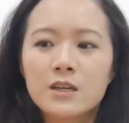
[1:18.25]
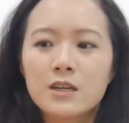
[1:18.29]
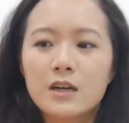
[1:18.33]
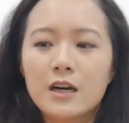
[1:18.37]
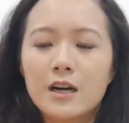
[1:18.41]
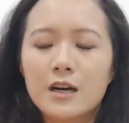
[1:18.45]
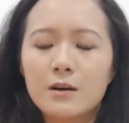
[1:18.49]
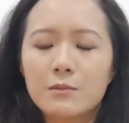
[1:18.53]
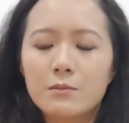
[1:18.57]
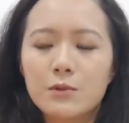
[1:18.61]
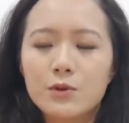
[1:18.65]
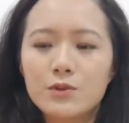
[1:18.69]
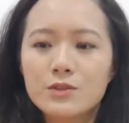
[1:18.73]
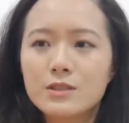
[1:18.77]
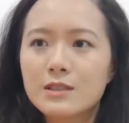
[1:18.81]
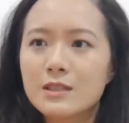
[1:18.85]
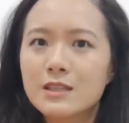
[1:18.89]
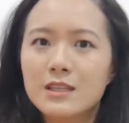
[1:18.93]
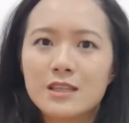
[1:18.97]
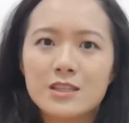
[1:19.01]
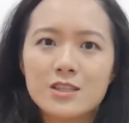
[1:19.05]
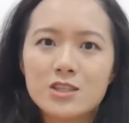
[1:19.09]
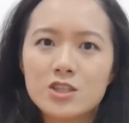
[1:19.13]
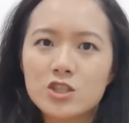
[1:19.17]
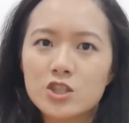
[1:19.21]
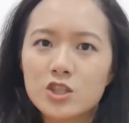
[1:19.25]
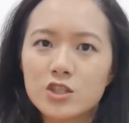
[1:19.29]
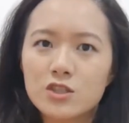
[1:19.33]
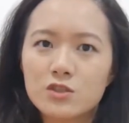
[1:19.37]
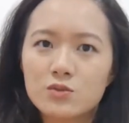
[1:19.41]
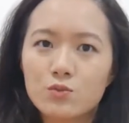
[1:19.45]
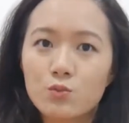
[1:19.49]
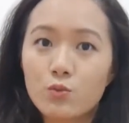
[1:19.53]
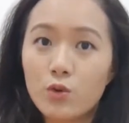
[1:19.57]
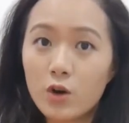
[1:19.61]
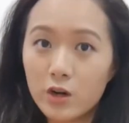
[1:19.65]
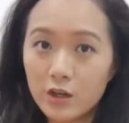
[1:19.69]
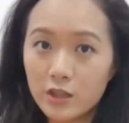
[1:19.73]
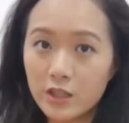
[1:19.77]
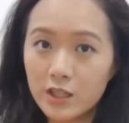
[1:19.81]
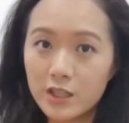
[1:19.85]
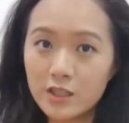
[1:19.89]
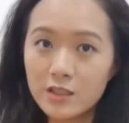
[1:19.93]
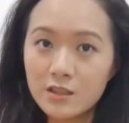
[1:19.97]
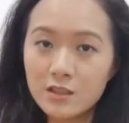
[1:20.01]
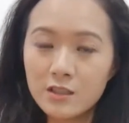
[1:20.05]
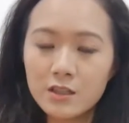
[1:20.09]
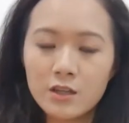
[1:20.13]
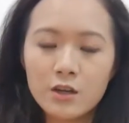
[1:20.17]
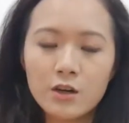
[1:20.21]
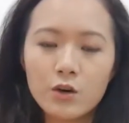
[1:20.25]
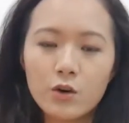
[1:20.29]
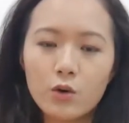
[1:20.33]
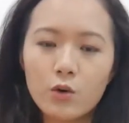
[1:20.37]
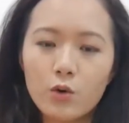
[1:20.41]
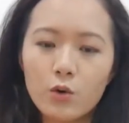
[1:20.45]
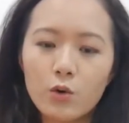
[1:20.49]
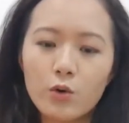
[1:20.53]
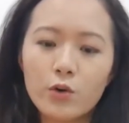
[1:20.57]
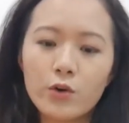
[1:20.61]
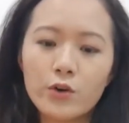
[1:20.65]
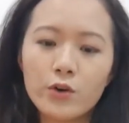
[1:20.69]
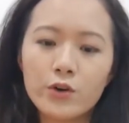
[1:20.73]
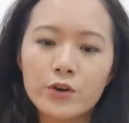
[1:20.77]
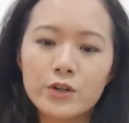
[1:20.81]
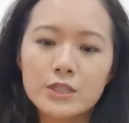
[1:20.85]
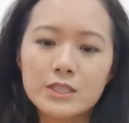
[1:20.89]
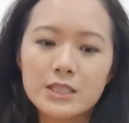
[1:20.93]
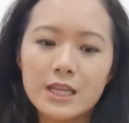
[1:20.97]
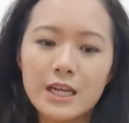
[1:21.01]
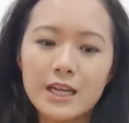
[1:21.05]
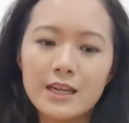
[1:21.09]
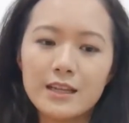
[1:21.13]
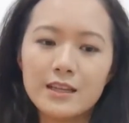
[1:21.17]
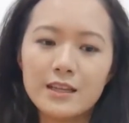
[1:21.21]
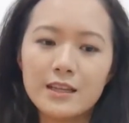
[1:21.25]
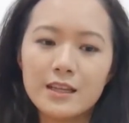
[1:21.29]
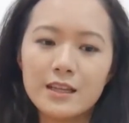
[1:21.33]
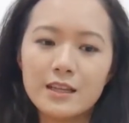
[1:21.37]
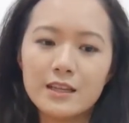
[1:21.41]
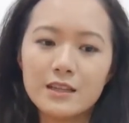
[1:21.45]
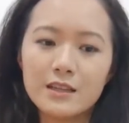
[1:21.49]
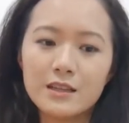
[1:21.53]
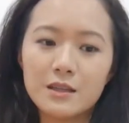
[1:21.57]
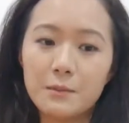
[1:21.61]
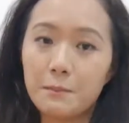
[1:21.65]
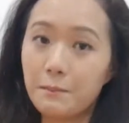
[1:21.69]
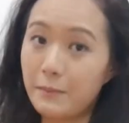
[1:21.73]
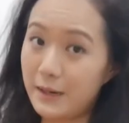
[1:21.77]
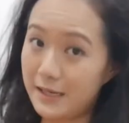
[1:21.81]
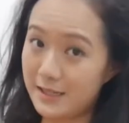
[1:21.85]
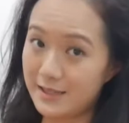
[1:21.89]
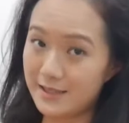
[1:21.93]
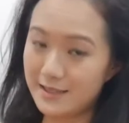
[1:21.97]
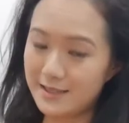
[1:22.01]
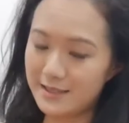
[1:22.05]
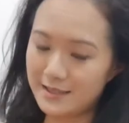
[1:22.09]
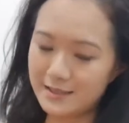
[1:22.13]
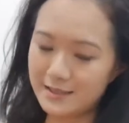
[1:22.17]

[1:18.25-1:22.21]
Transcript: Mostly it's just walking or taking the bus.